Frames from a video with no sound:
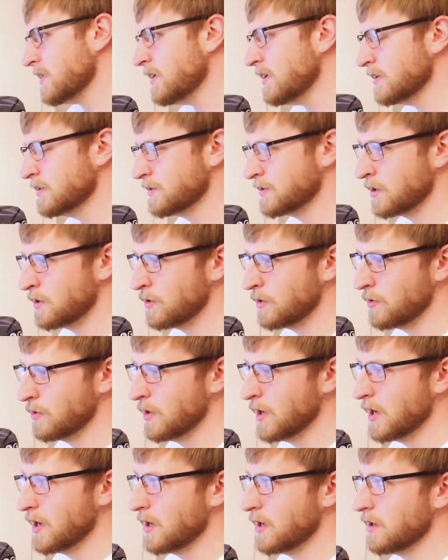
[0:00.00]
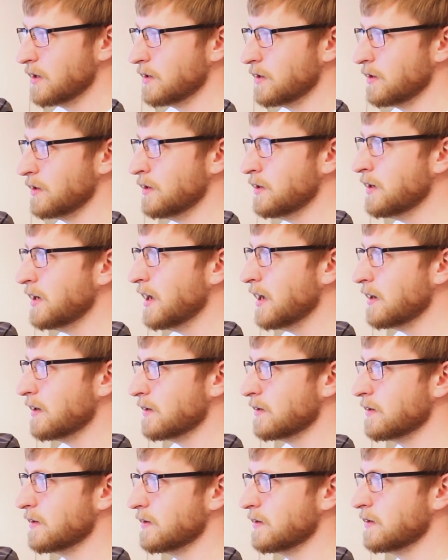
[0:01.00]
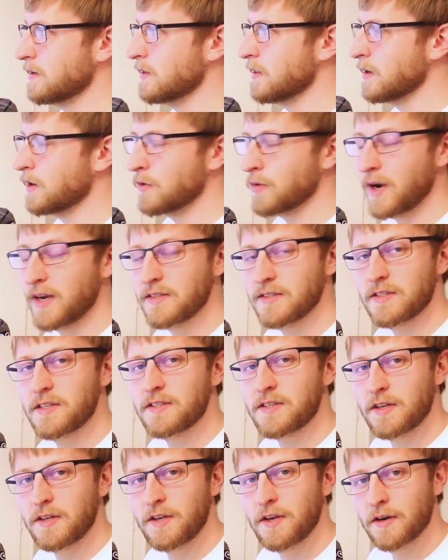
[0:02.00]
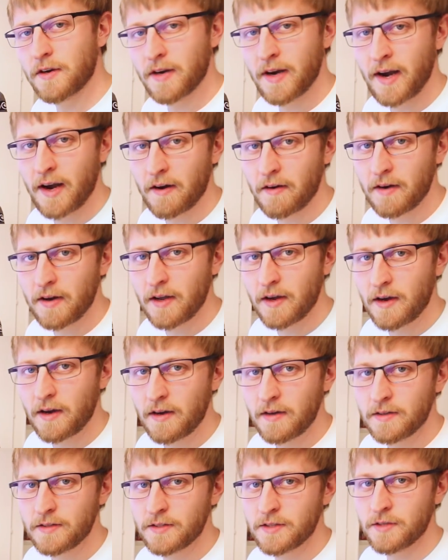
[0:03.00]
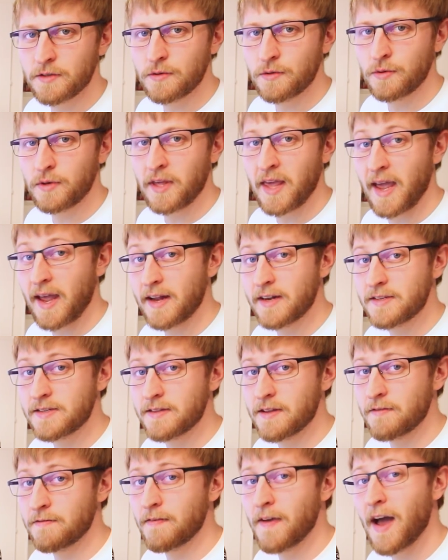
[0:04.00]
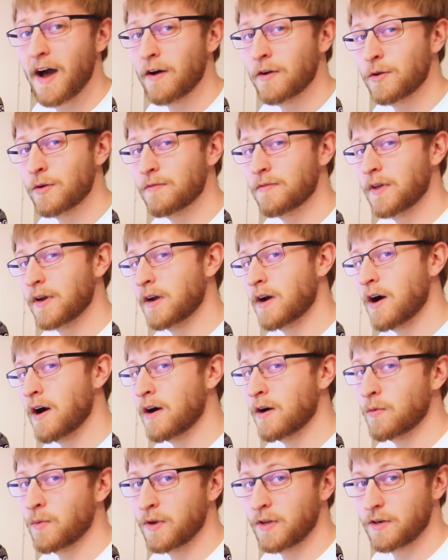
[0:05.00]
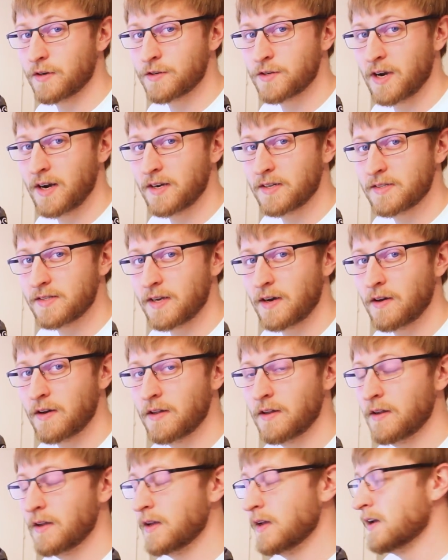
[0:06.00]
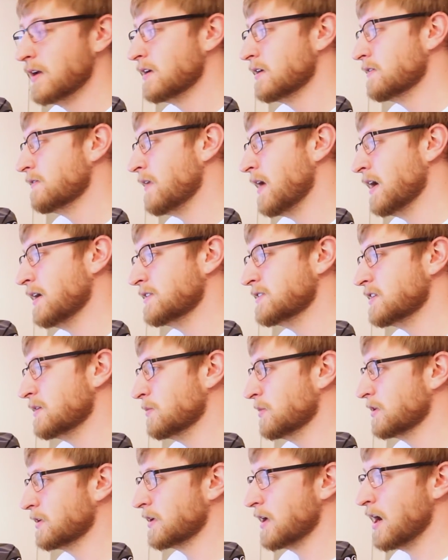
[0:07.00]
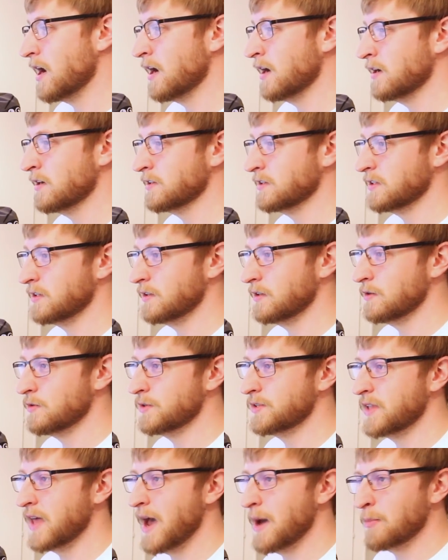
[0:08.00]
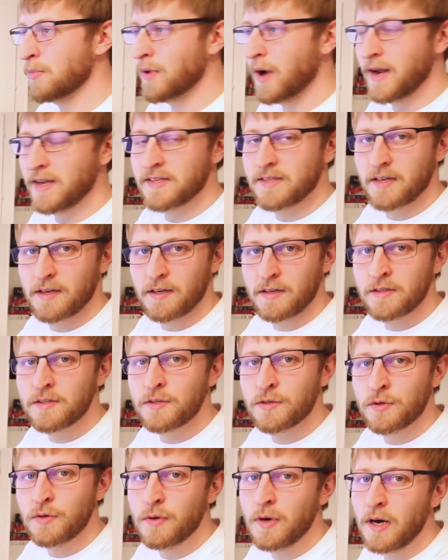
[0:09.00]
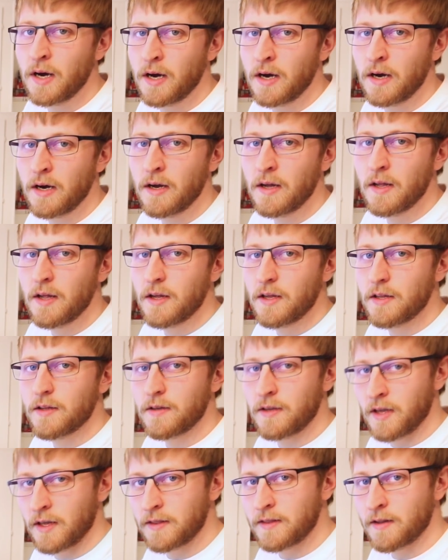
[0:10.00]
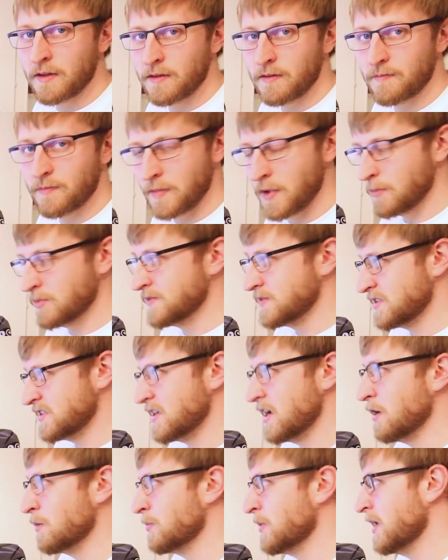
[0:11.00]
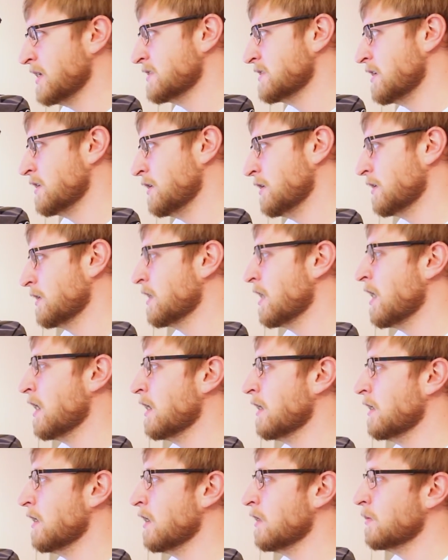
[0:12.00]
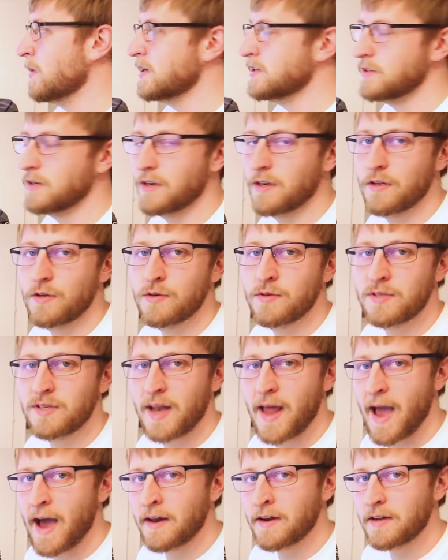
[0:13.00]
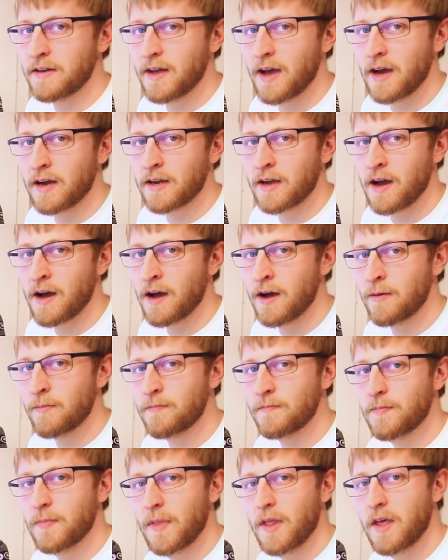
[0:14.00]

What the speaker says: So look at the Craigslist in your area to gauge the value of the car when you're trying to sell it. Find similar cars and use that pricing to get the sale price on your car. Otherwise, you can use nada.com.